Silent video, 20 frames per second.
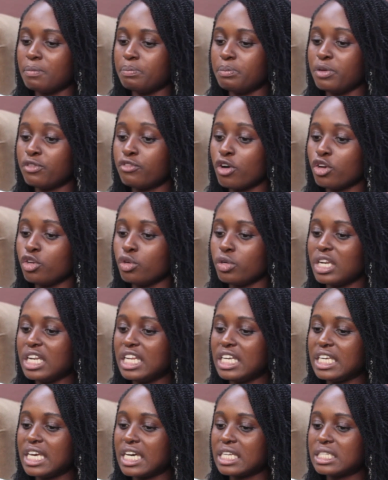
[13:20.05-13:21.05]
before you
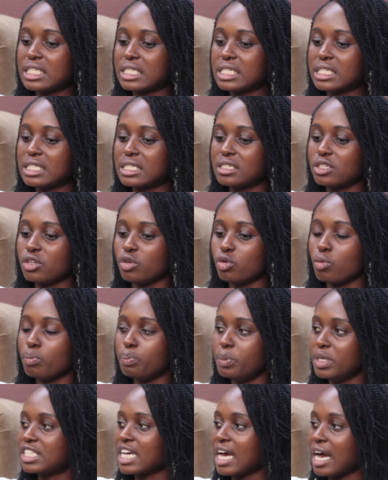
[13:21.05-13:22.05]
really get,
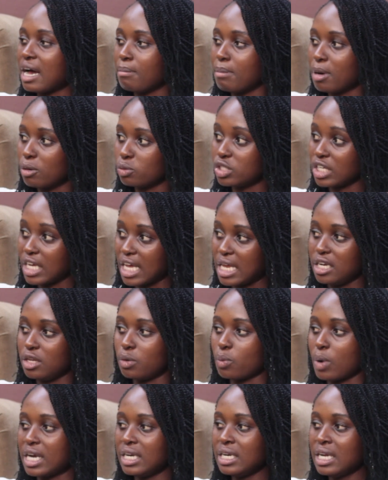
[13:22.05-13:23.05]
bitter about
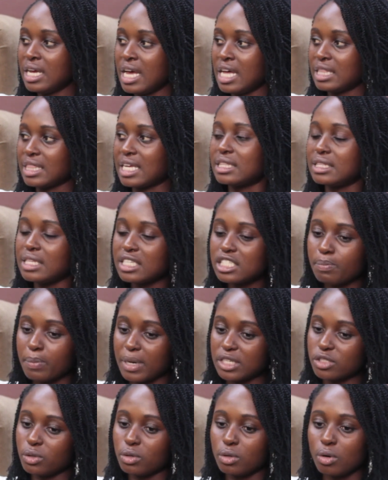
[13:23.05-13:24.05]
anyone, that this
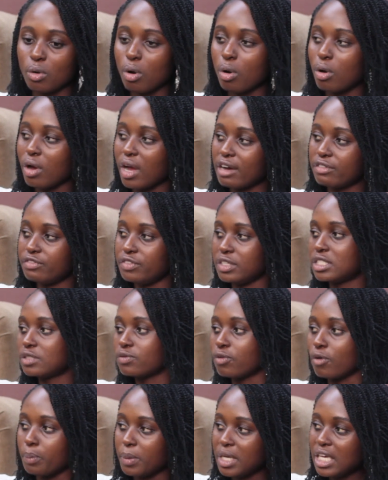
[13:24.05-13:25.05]
person no longer fits
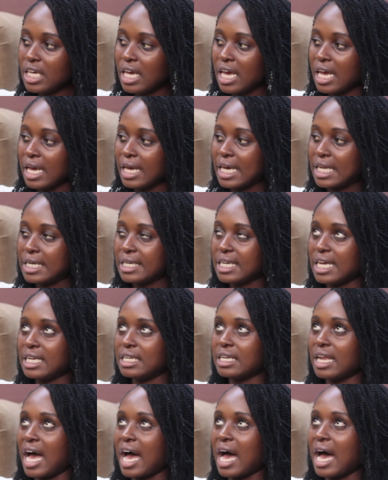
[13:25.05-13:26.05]
for me.
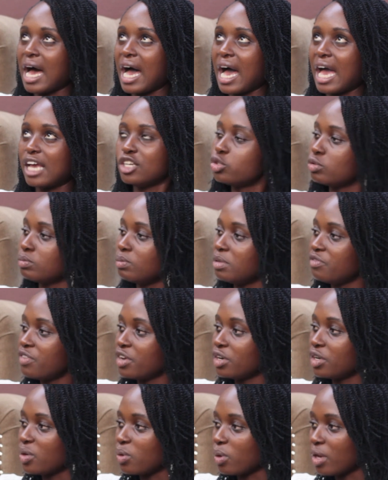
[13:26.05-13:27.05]
And I should be
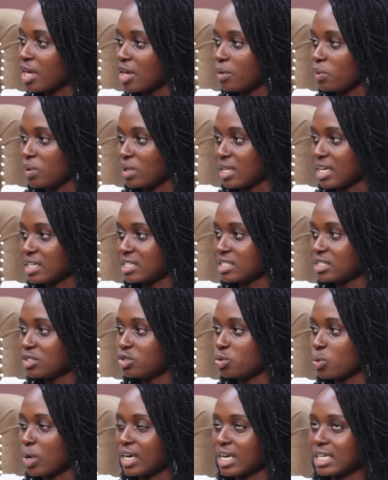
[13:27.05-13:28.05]
very okay with that,
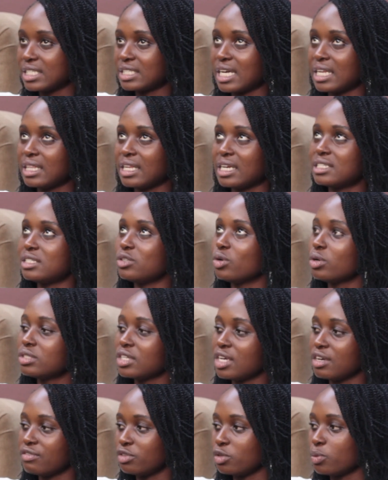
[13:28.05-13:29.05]
to understand that not
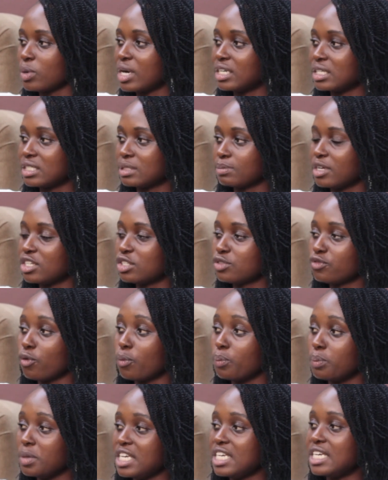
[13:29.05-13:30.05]
everyone is meant
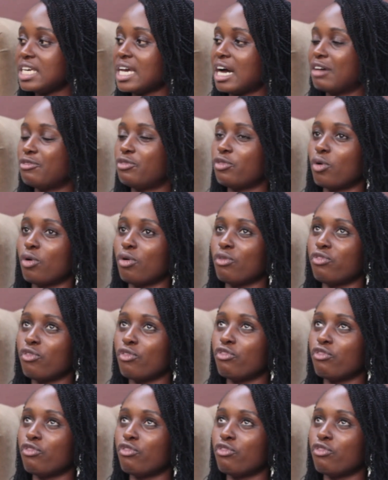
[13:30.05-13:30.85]
for me for